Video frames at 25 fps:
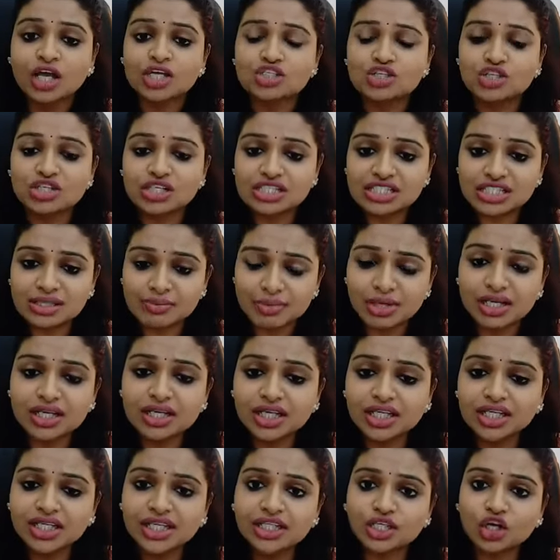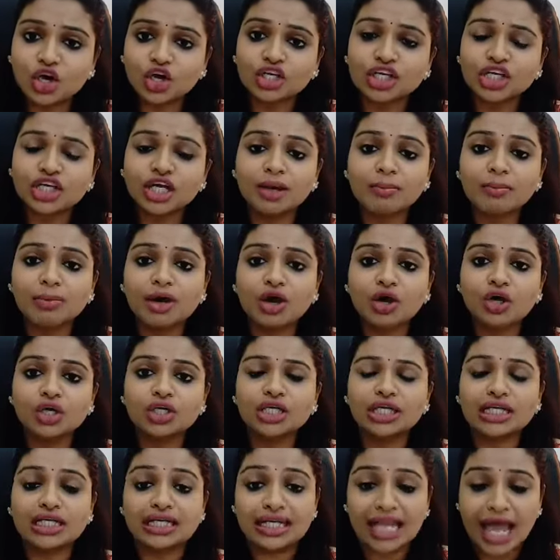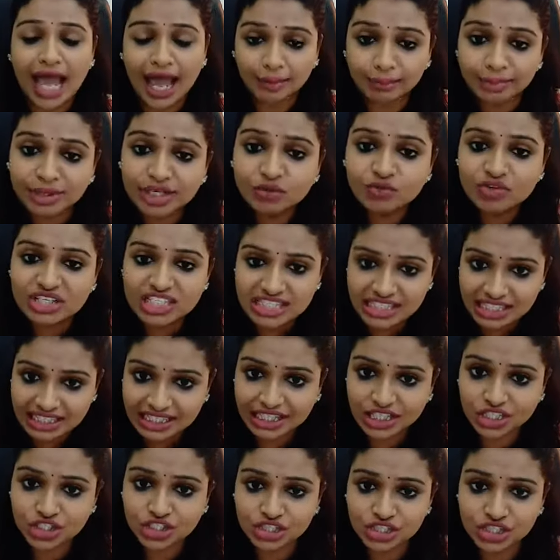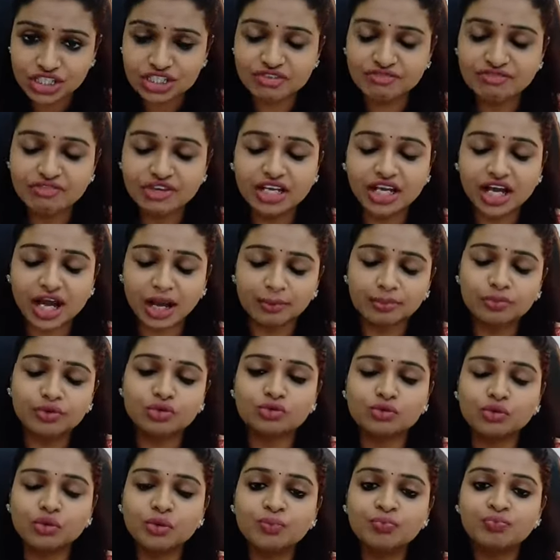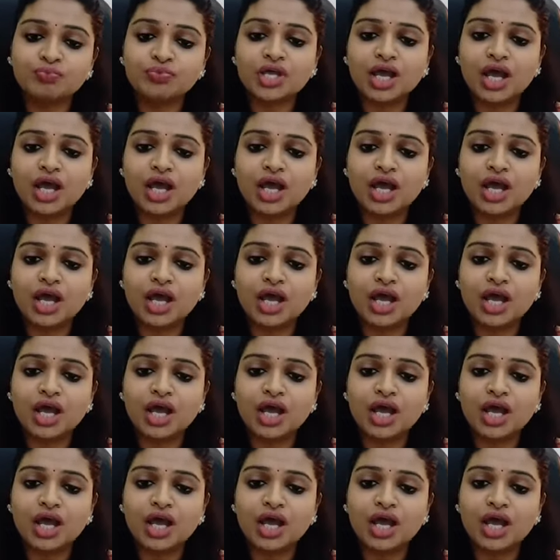So similarly, talking about lab investigations, if we come to,